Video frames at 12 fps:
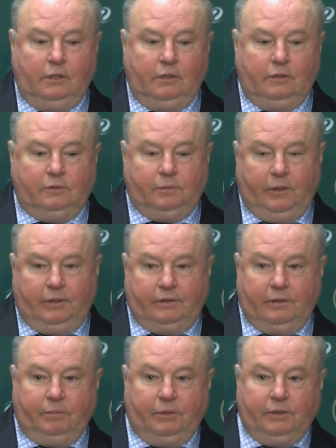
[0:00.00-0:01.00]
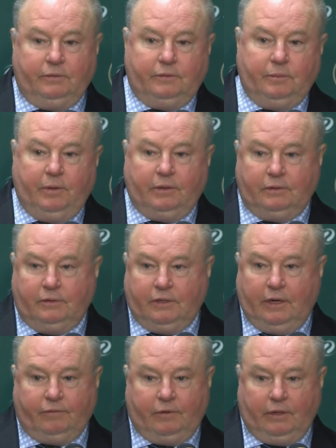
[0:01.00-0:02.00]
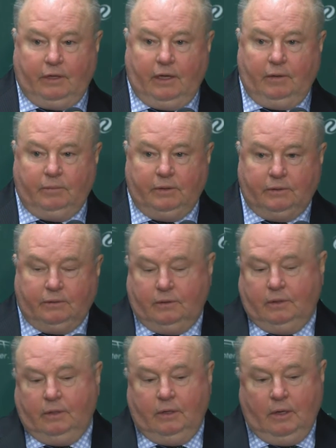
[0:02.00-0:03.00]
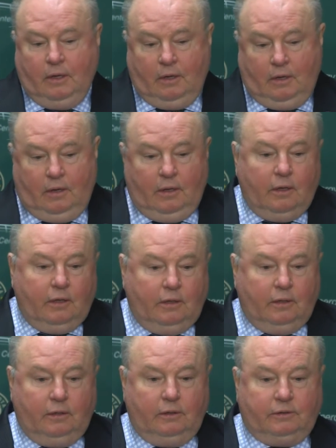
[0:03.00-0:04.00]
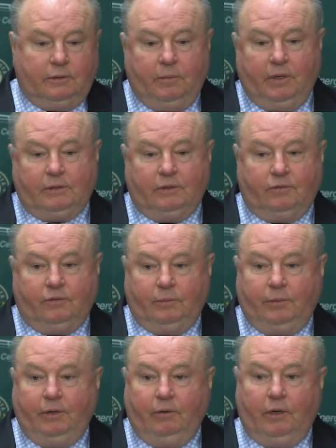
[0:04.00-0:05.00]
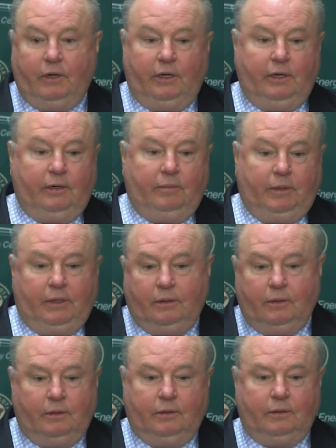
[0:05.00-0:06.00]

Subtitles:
It's pretty simple. It was the message after the game. It's the message from here on in. I mean,